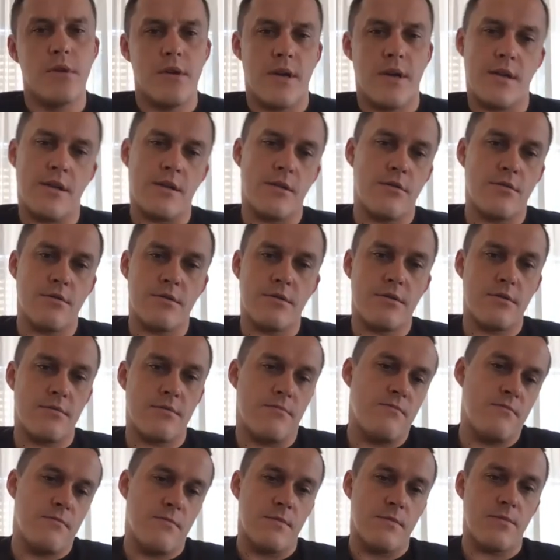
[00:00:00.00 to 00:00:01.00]
and it looks
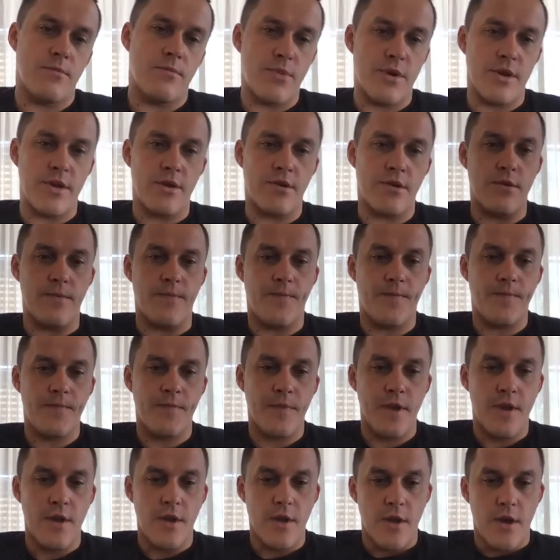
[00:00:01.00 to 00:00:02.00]
pretty good.
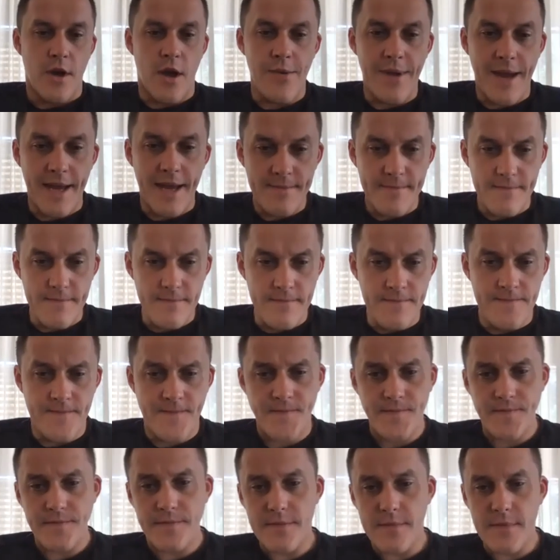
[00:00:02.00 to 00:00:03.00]
All right,
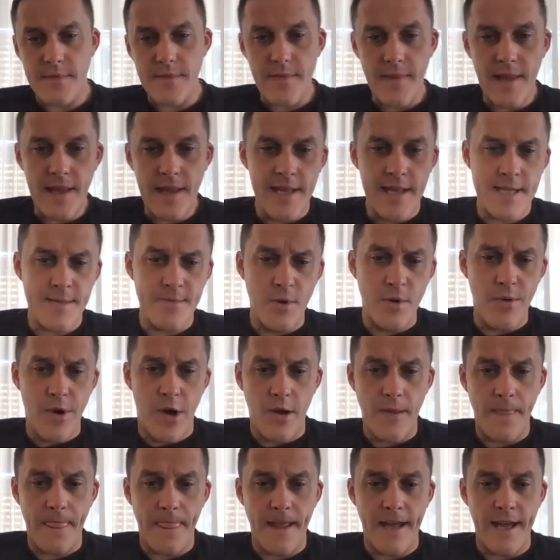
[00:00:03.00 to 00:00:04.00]
let's move
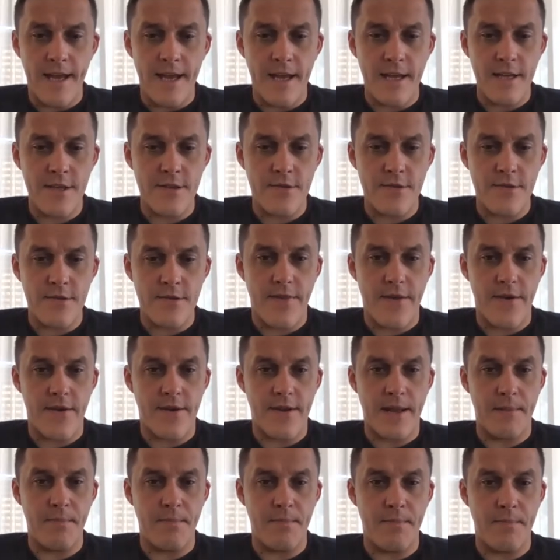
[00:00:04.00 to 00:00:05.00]
on to the third
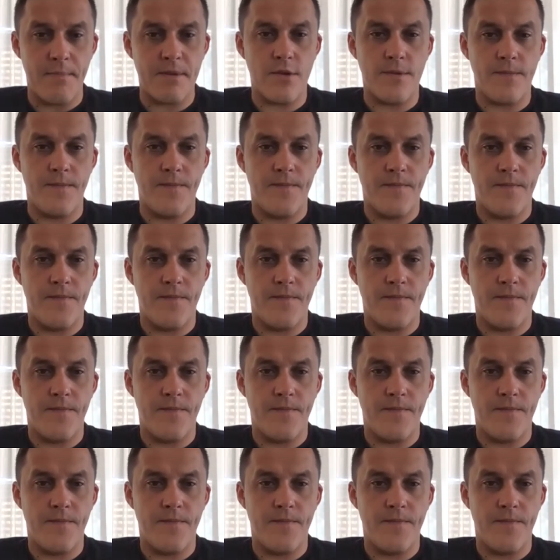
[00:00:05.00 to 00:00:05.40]
episode.